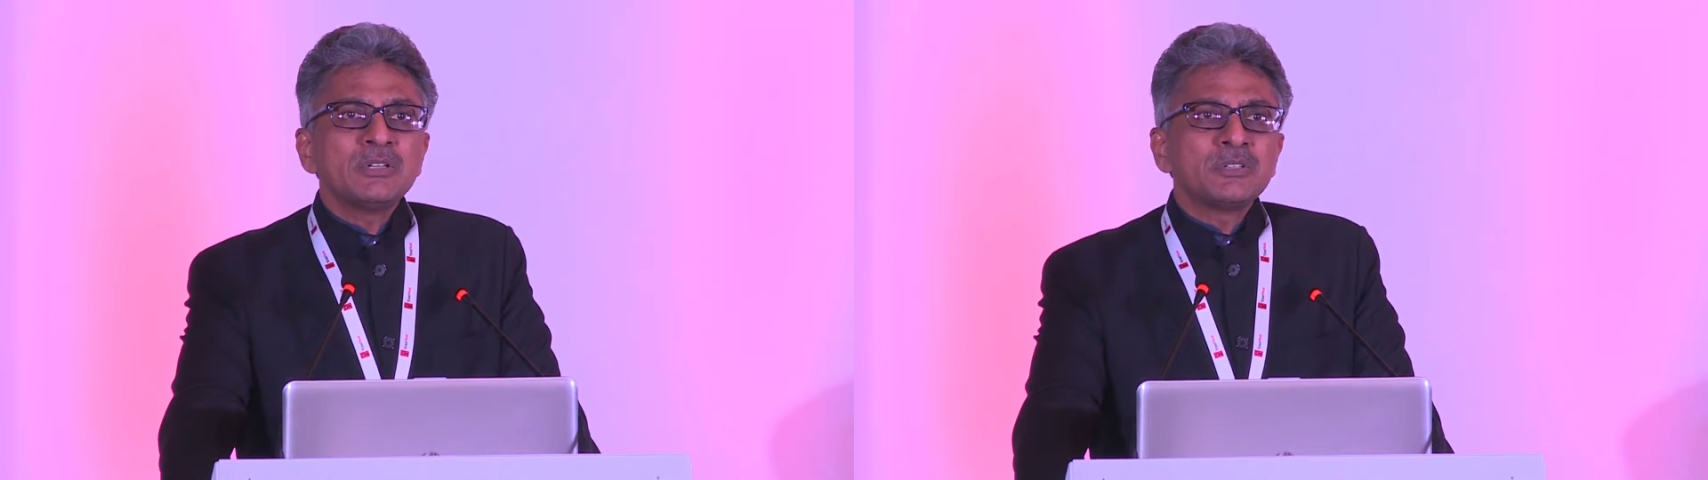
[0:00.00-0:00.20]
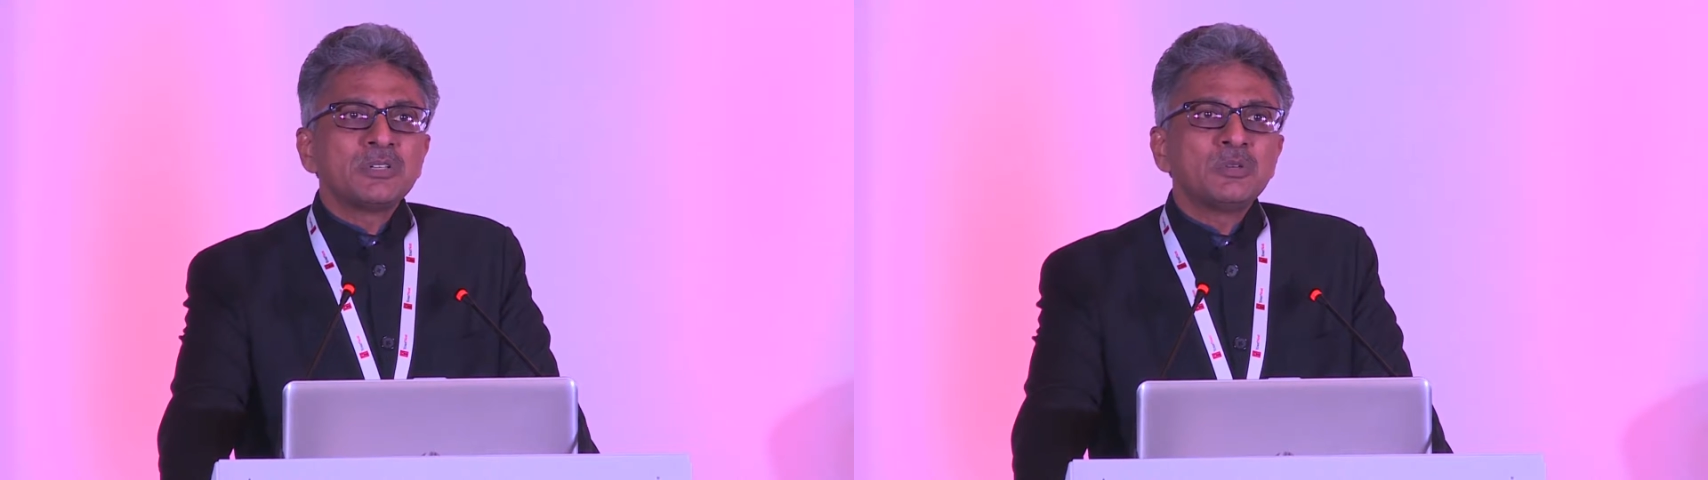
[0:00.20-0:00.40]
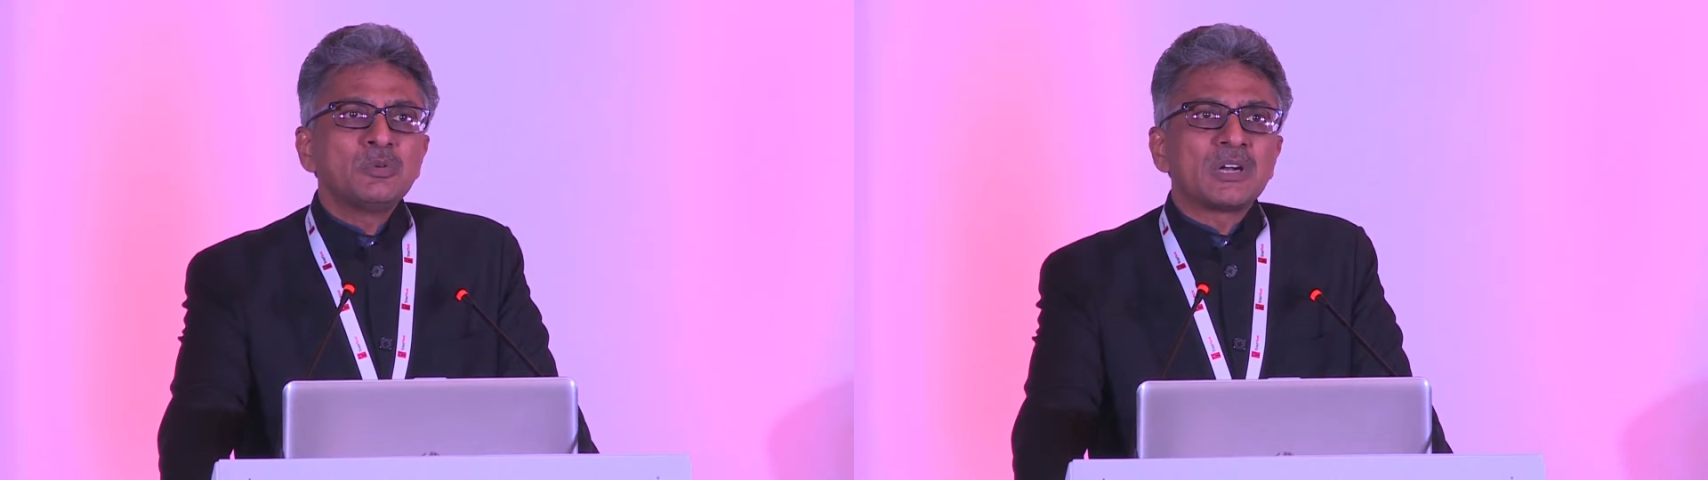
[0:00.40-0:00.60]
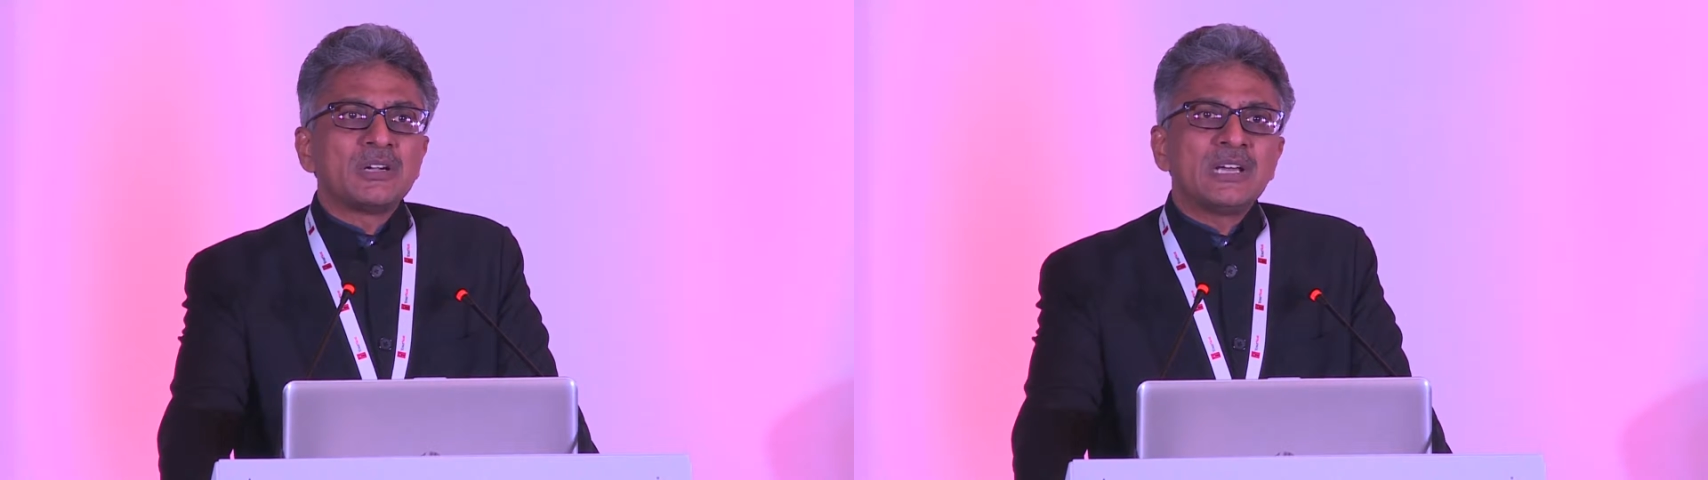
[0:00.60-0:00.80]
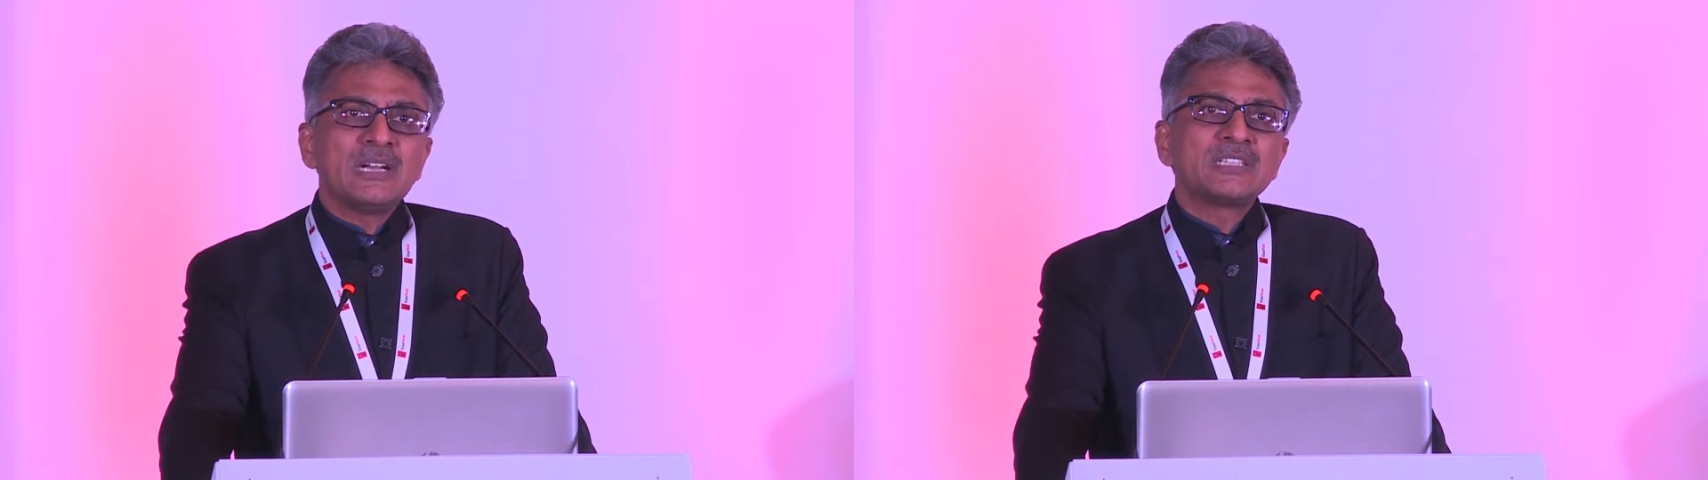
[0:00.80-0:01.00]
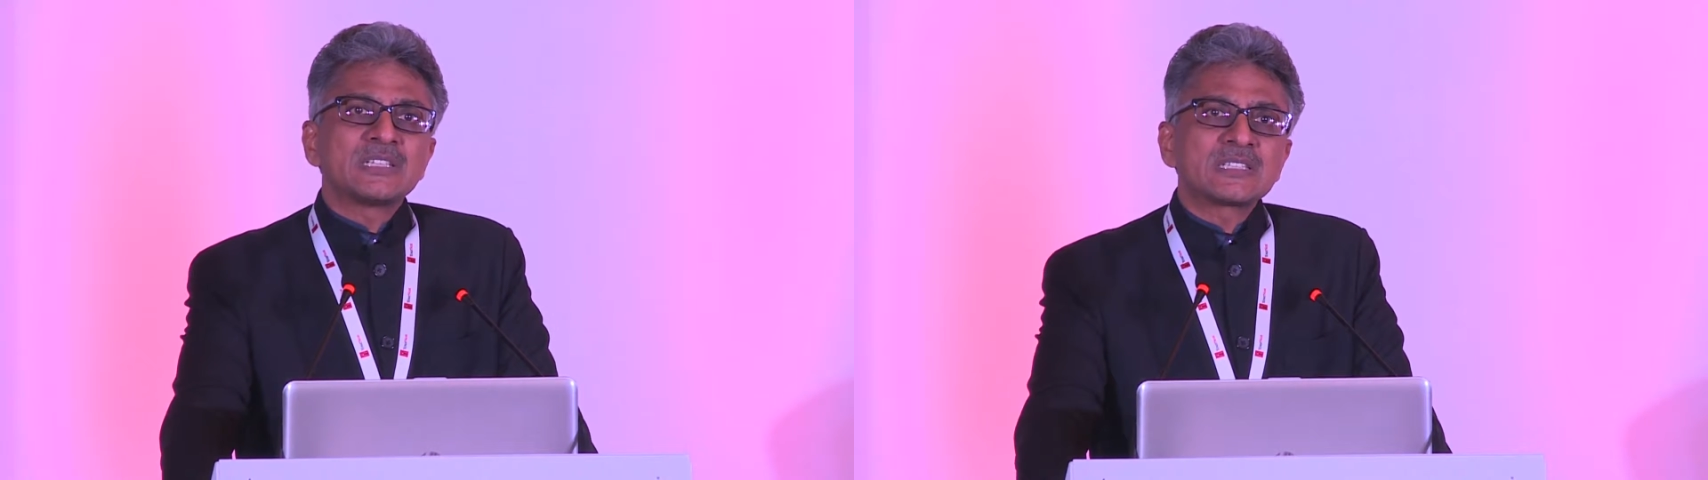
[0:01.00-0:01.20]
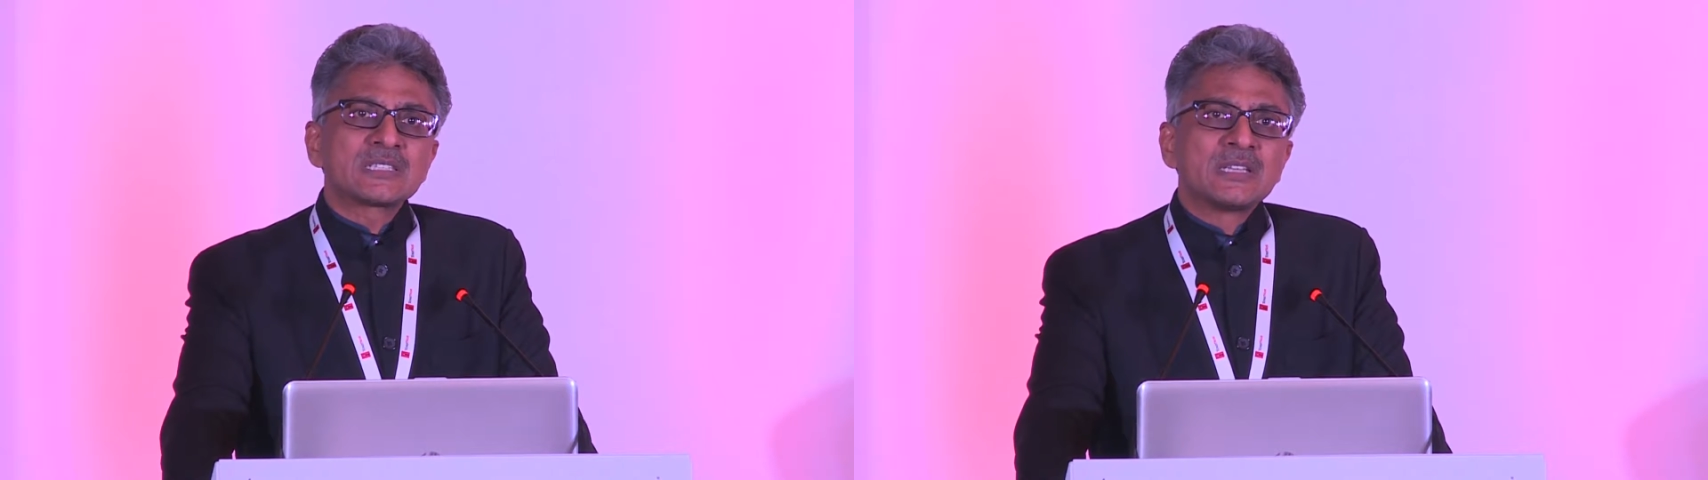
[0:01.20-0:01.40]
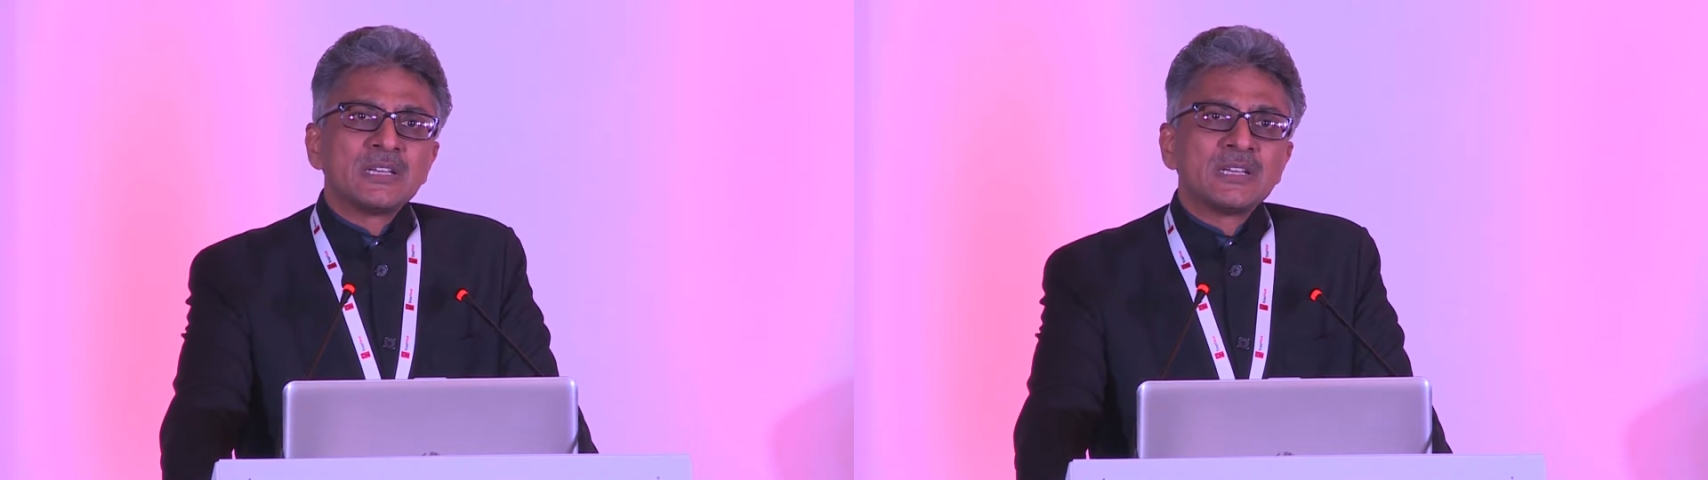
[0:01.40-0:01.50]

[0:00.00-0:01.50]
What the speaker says: to do a diligence